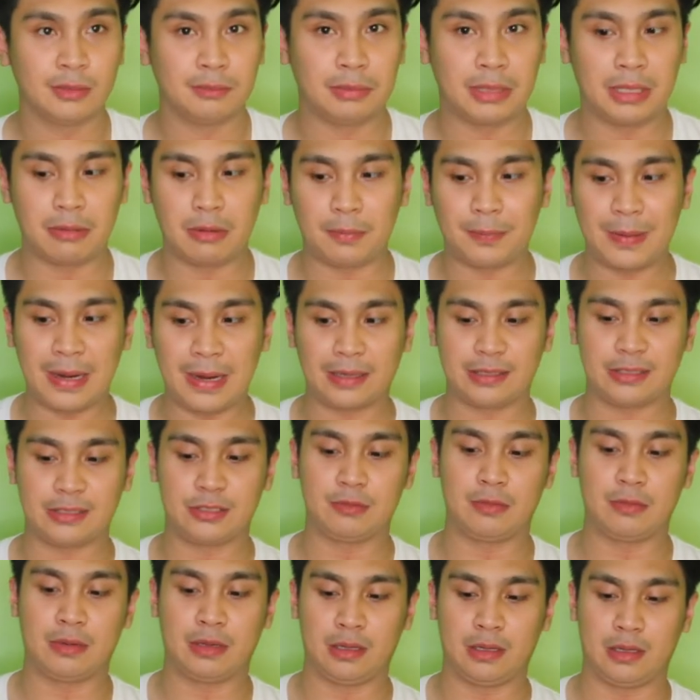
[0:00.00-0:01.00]
Para
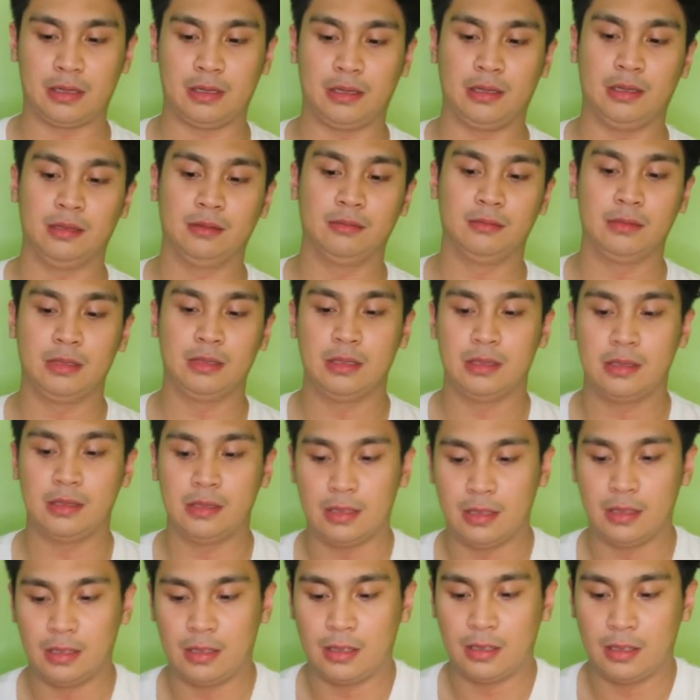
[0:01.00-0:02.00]
ma-practice yung mga
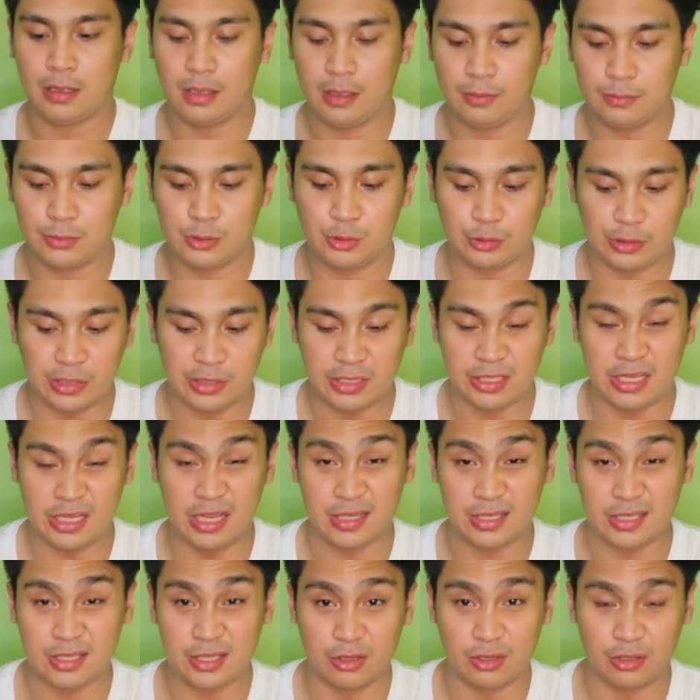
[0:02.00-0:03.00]
um, shooting
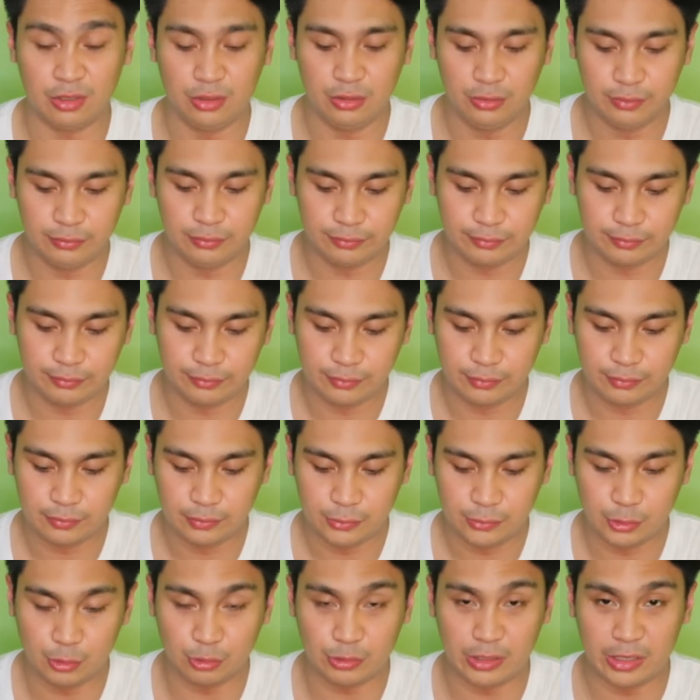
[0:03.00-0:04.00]
skills ko.
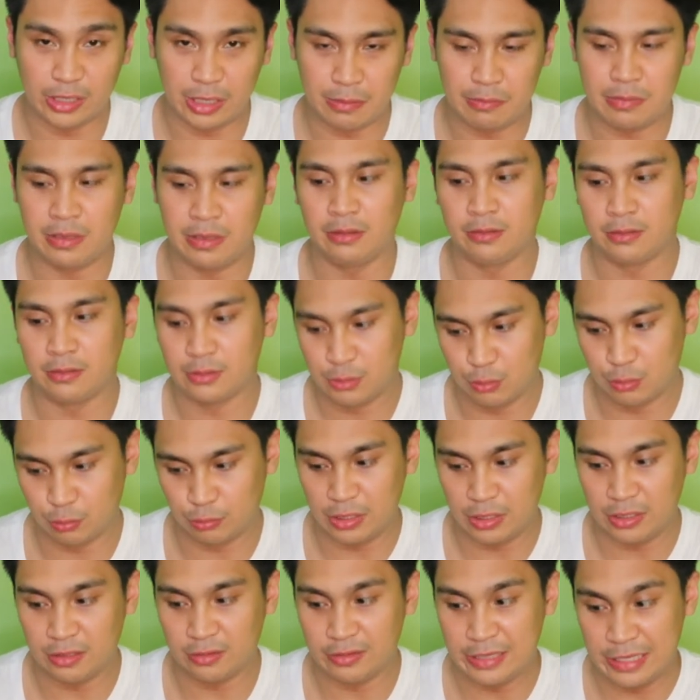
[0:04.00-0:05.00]
Shooting, I mean,
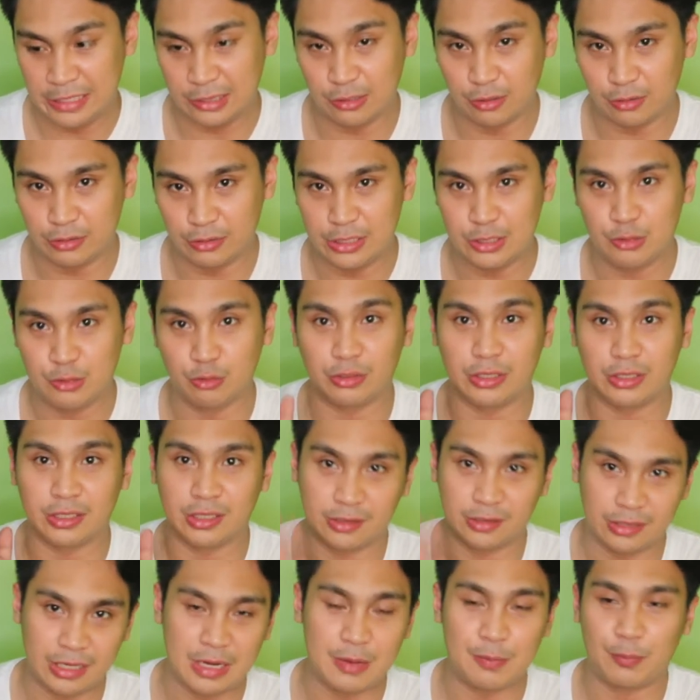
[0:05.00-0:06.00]
shooting dito, hindi shooting
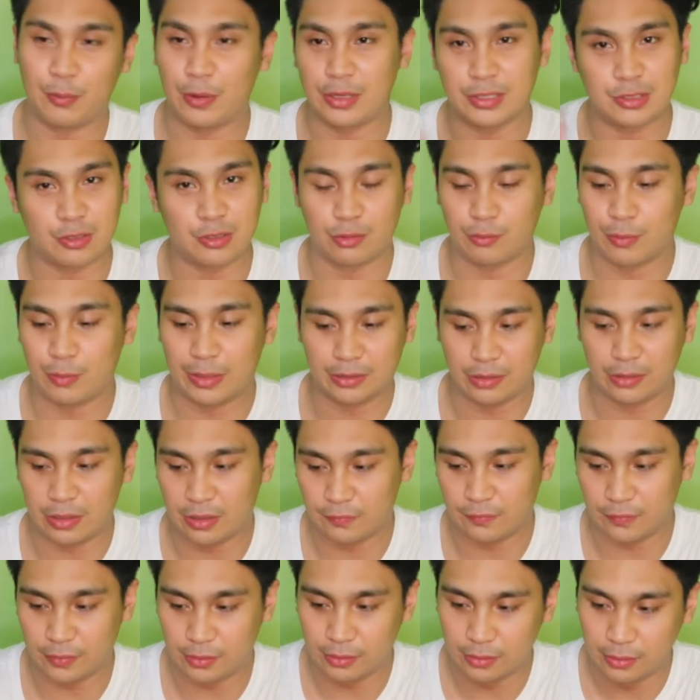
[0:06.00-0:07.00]
ng three points or
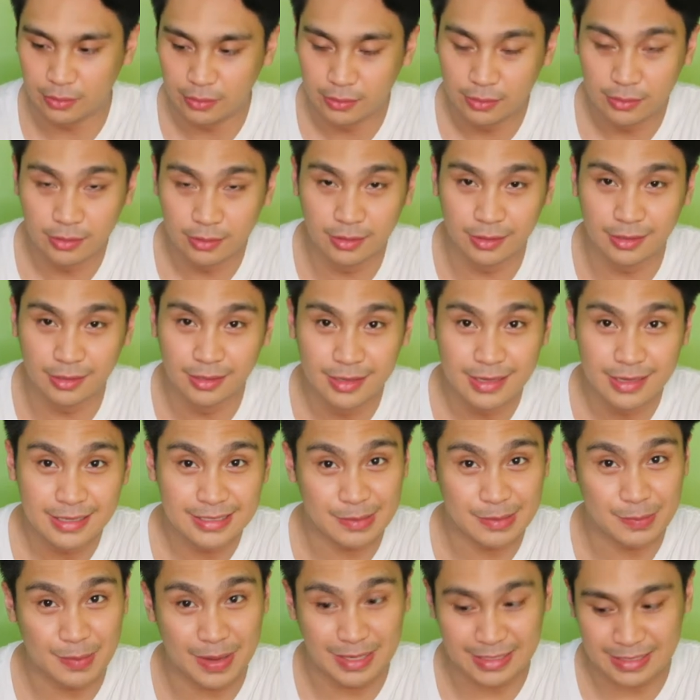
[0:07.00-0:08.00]
whatever
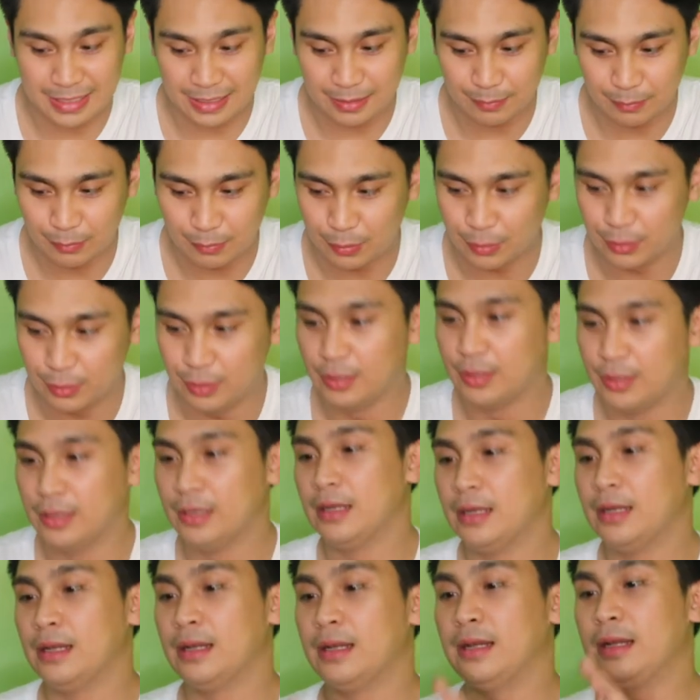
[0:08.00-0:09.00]
sa basketball.
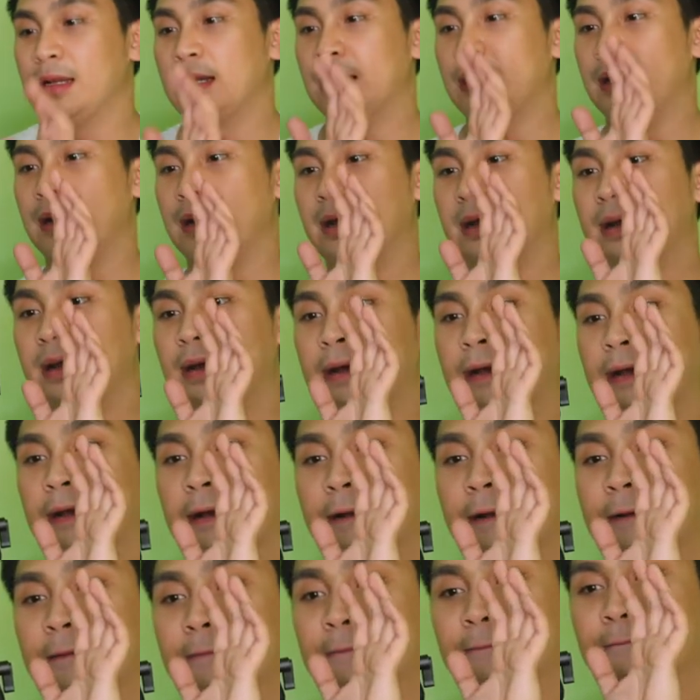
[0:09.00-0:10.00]

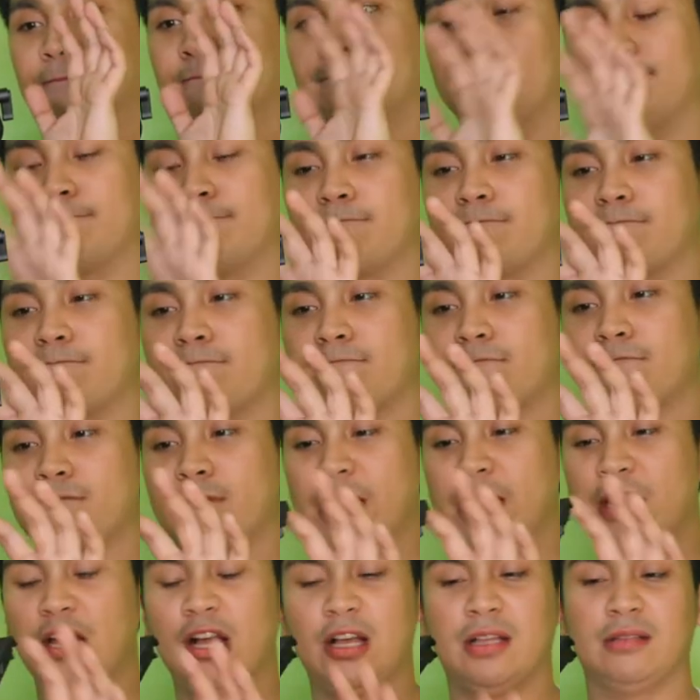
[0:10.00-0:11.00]
Um,
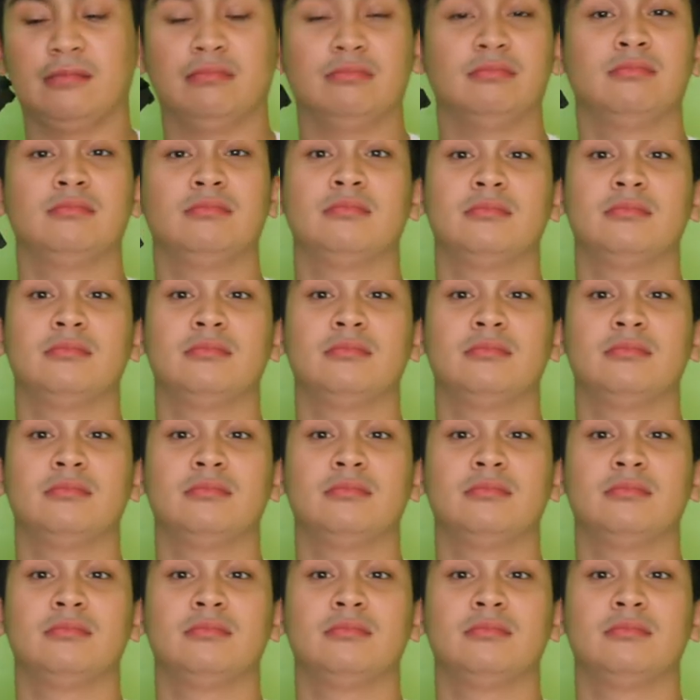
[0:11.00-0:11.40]
yun.